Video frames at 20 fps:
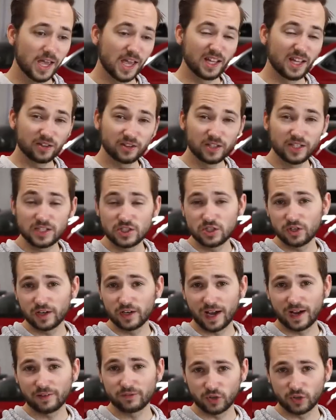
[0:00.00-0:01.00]
at least you can
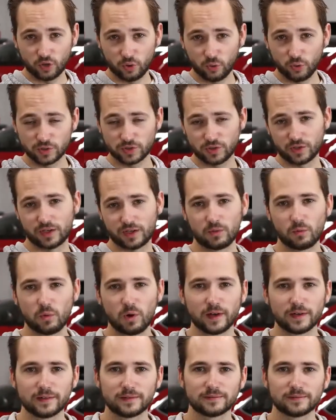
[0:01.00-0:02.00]
have the coolest looking
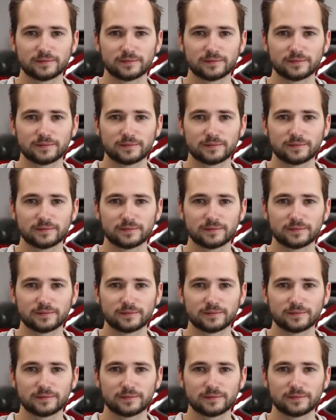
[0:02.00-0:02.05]
one.